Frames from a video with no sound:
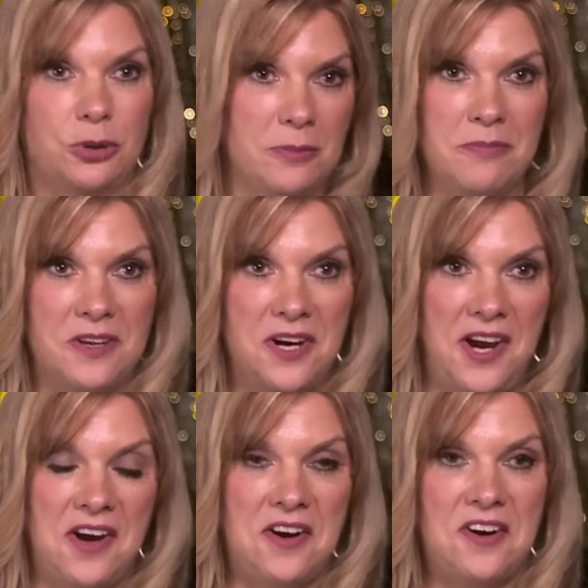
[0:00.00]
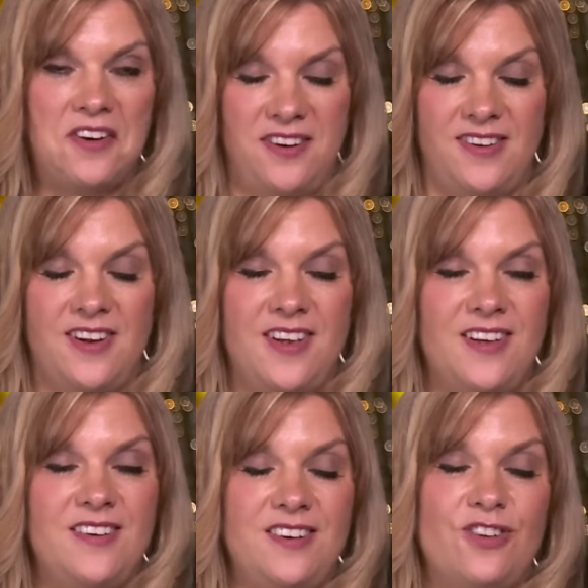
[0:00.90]
crimp their hair, and
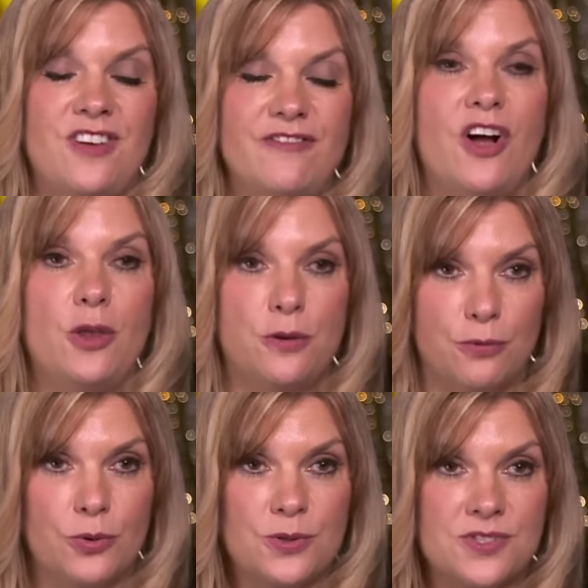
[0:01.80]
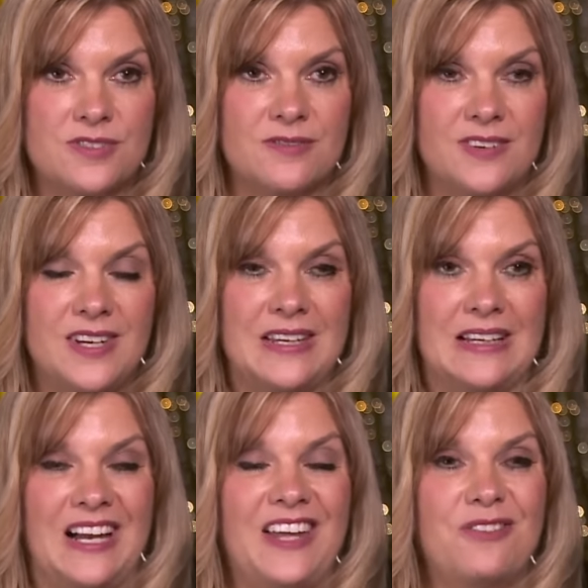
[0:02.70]
you know, they follow the rules.
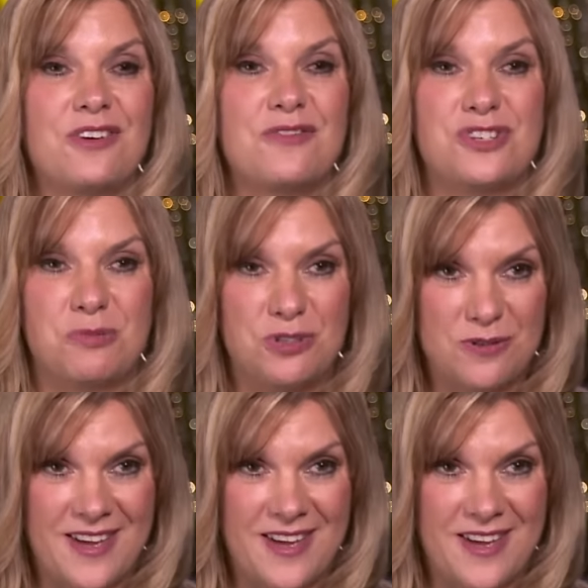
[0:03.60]
I don't know if she would do